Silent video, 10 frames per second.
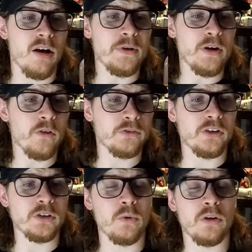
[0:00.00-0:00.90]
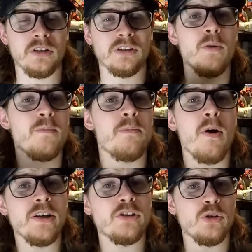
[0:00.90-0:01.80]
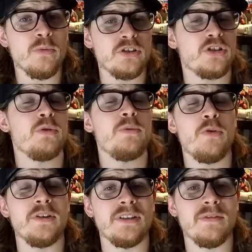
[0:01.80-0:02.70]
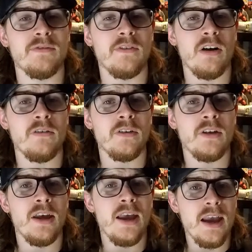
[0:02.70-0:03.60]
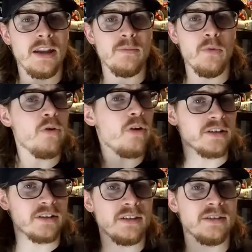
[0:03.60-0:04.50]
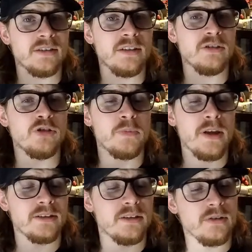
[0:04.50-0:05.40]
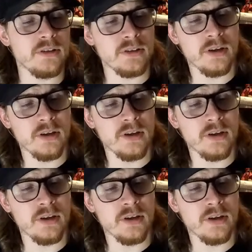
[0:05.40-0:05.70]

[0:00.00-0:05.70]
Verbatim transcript: I've been after this one. I don't buy too much 3.75 anymore. I stick to the 6 inch black series.